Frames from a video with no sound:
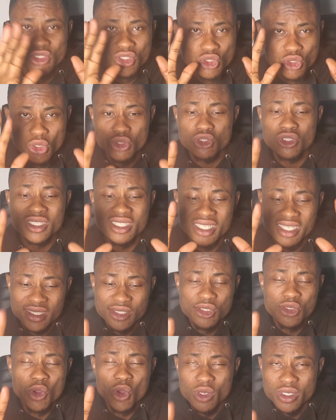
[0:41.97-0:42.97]
Just
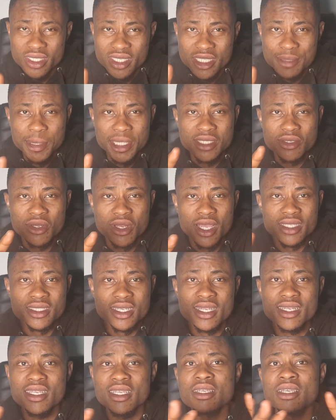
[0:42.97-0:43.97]
hit on this particular
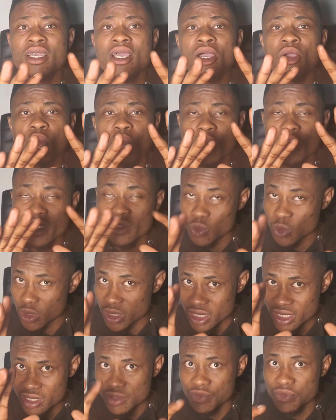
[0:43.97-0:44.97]
channel, we will
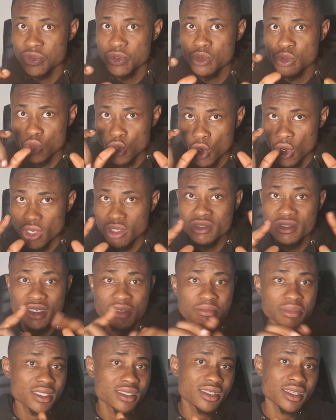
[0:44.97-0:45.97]
give you
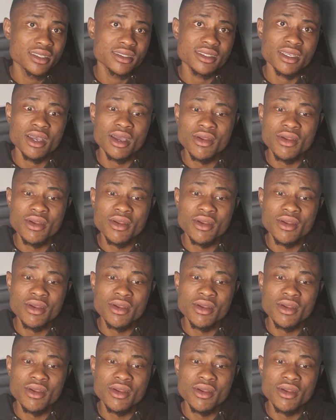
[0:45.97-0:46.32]
100%.